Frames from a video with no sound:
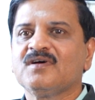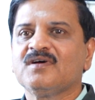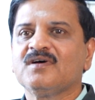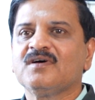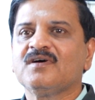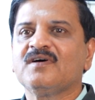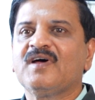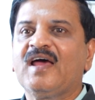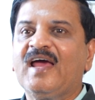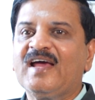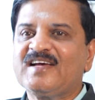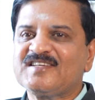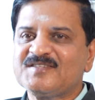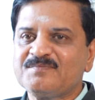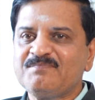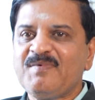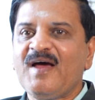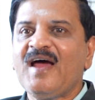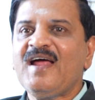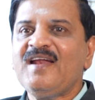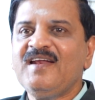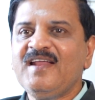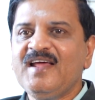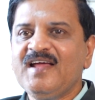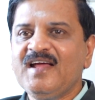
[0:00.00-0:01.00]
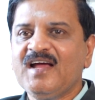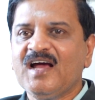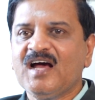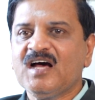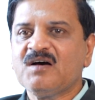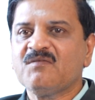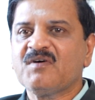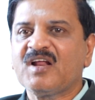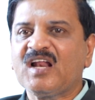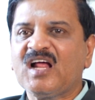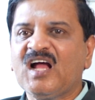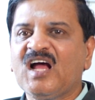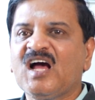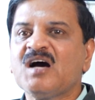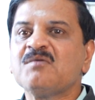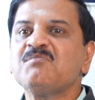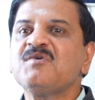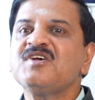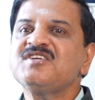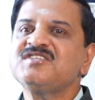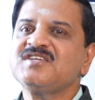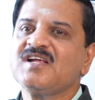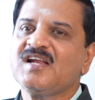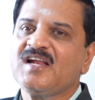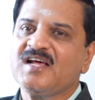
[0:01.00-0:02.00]
uh, expanding our
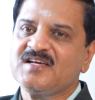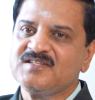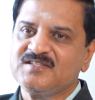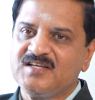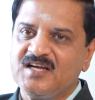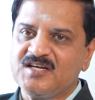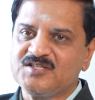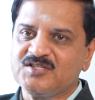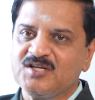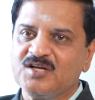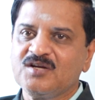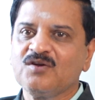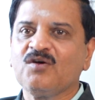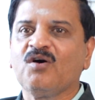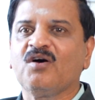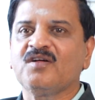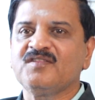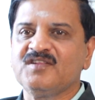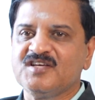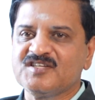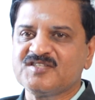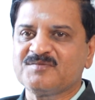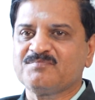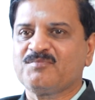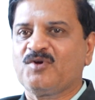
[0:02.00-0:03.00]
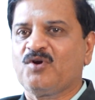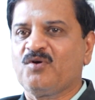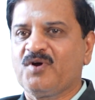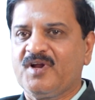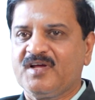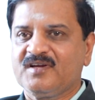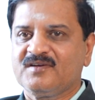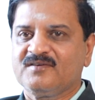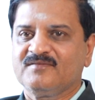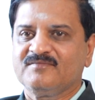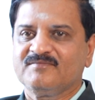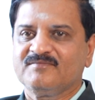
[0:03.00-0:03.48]
commercialization on this product.